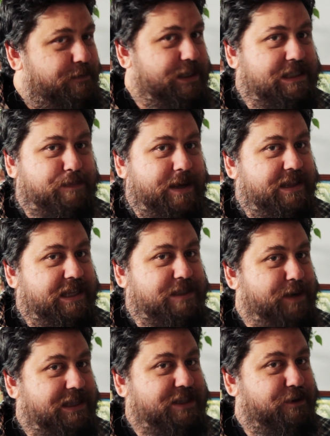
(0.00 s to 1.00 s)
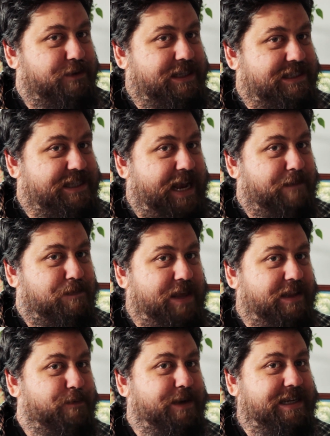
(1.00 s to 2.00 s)
we spent this month doing the same
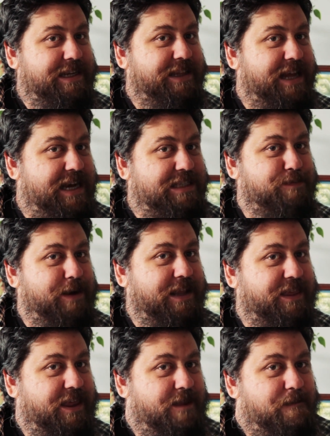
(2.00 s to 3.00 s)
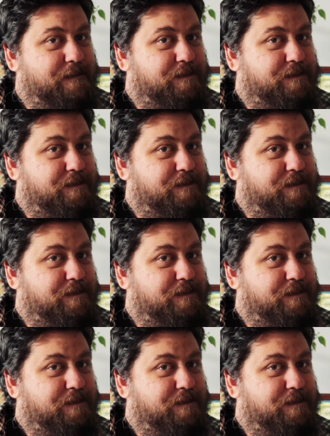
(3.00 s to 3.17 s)
thing that we did last month.